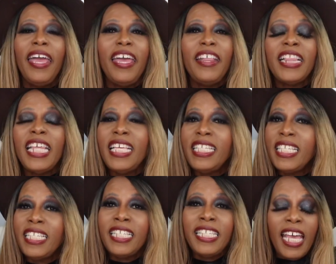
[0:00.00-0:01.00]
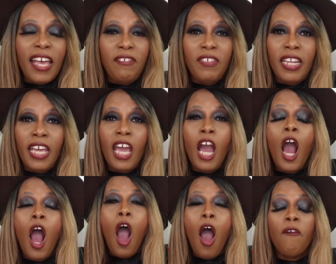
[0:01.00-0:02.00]
And this is definitely
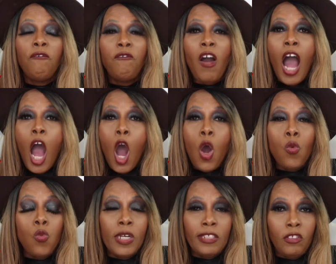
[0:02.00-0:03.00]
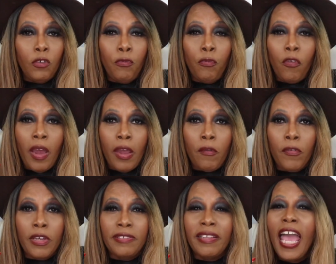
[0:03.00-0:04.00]
a fall winter
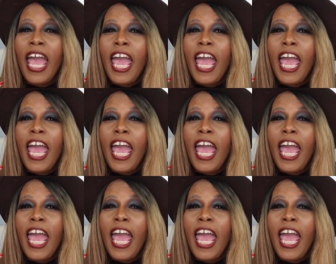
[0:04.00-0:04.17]
fragrance,